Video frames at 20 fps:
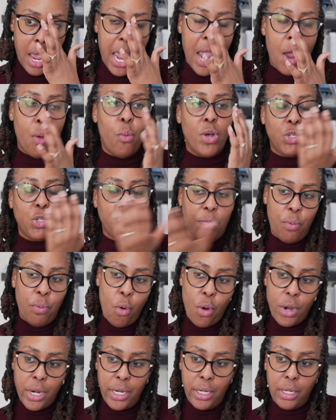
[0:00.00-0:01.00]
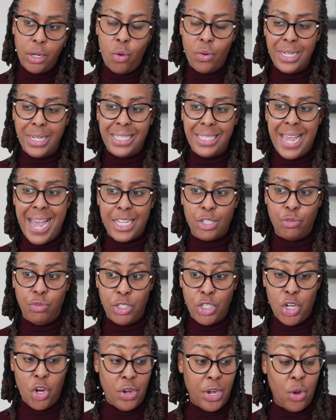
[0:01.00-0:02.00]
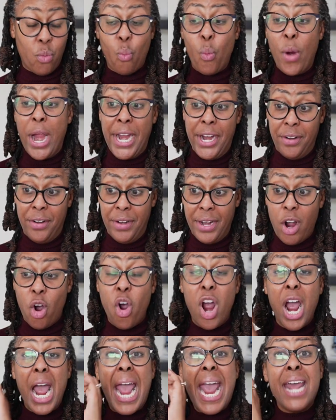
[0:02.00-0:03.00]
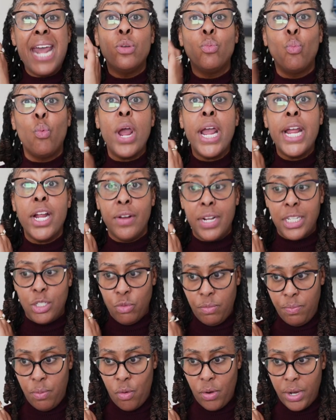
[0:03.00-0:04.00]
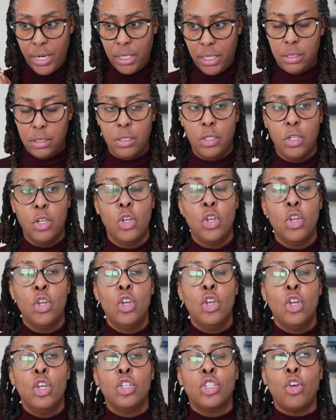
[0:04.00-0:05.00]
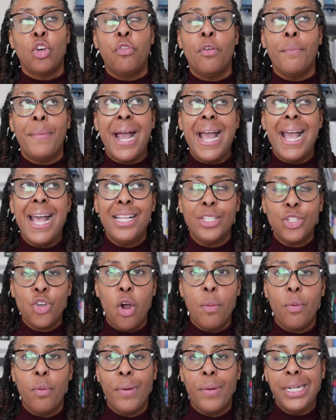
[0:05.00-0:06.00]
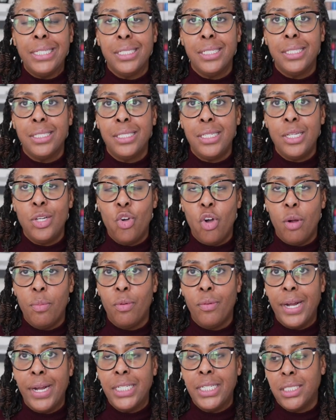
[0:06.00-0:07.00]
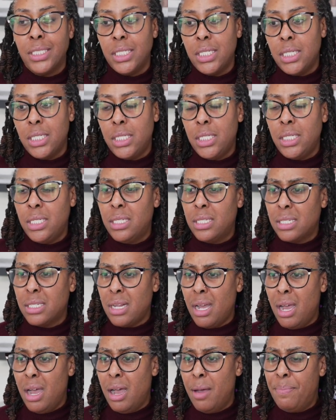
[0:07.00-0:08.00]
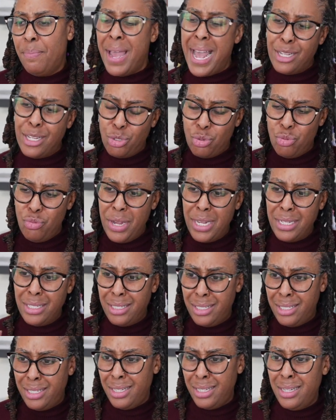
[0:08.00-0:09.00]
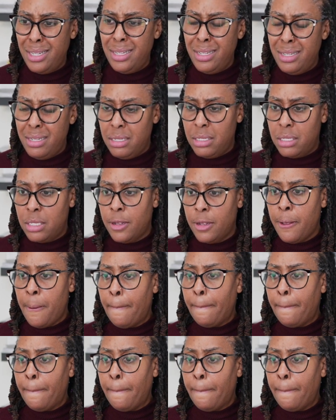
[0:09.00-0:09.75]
and what's reported on a tax return and where it's reported. So for my S corporations, C corporations, pass-through entities,